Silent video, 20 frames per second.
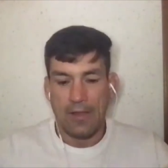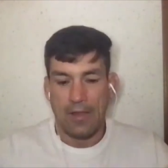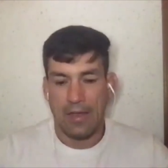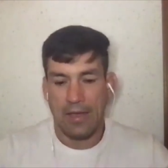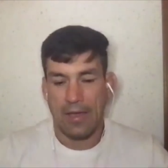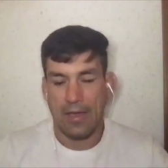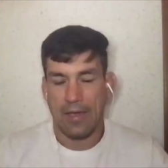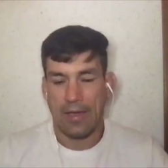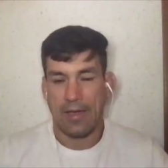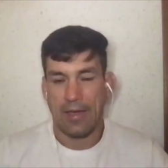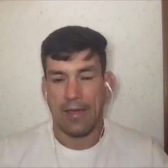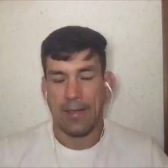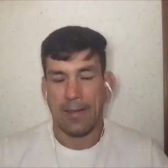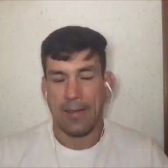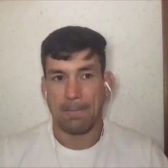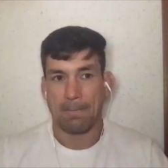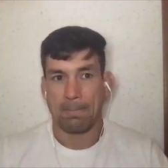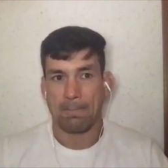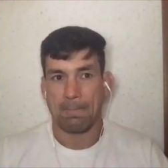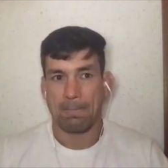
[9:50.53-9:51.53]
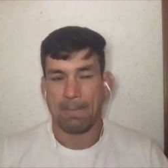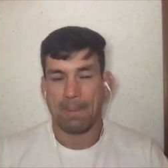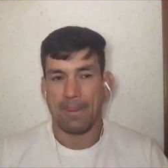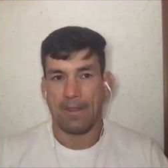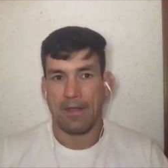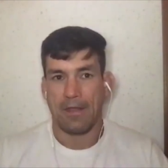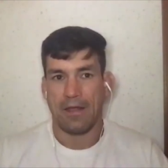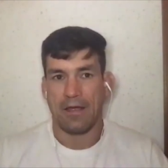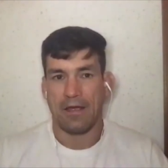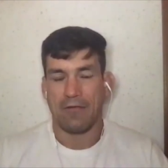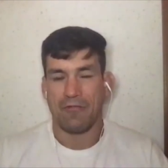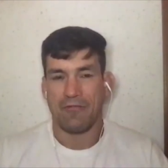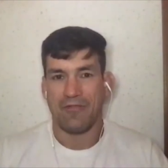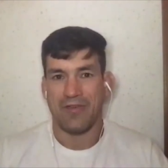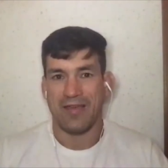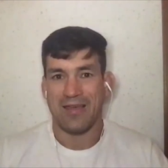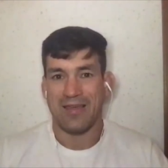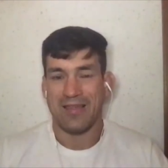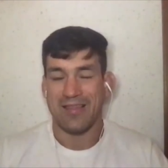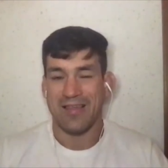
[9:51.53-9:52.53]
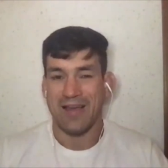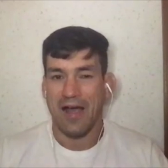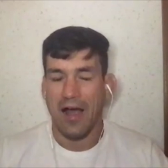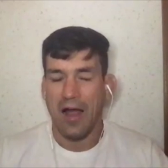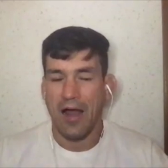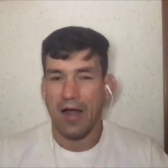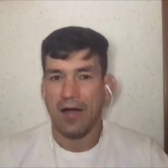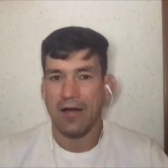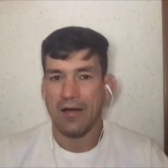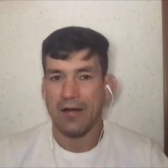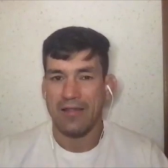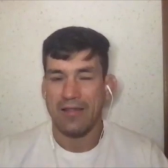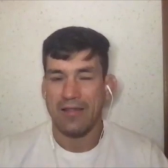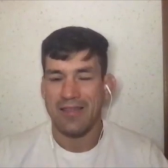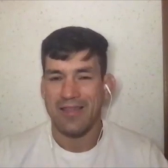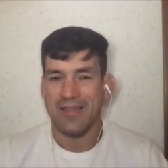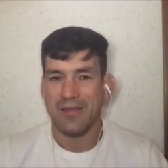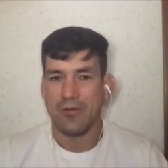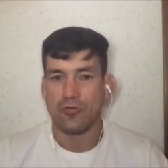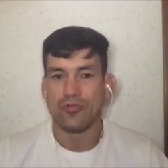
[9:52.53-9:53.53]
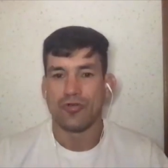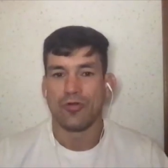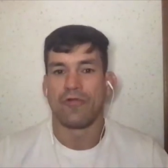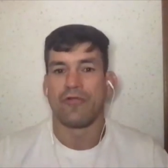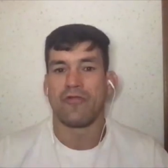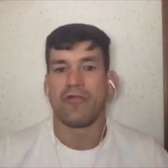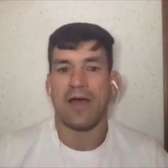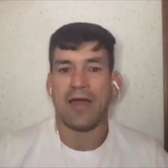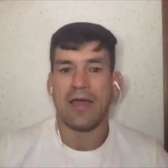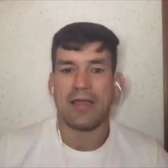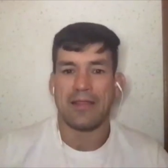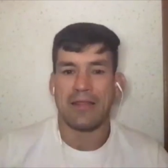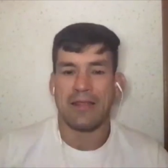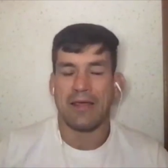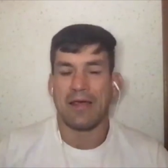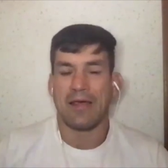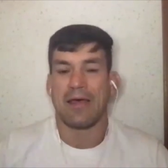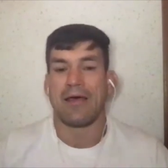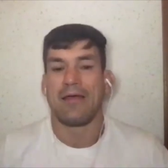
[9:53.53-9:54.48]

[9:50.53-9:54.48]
And I think it's hard still to find a,